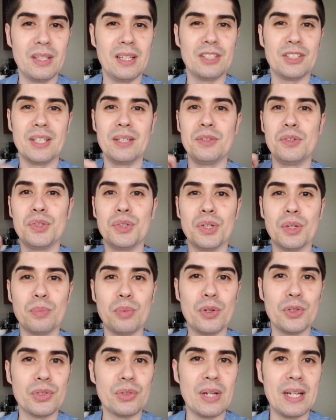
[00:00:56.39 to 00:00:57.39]
I tried using her
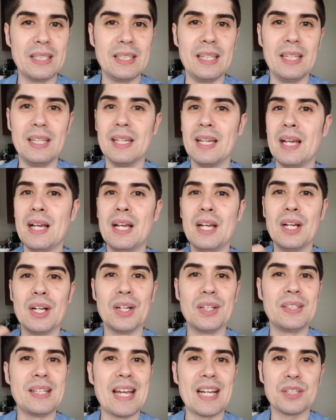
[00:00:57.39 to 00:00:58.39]
postal ID, her
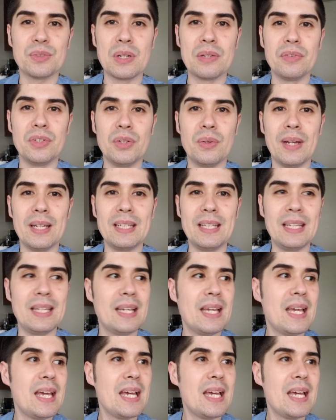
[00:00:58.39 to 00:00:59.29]
tax revenue ID.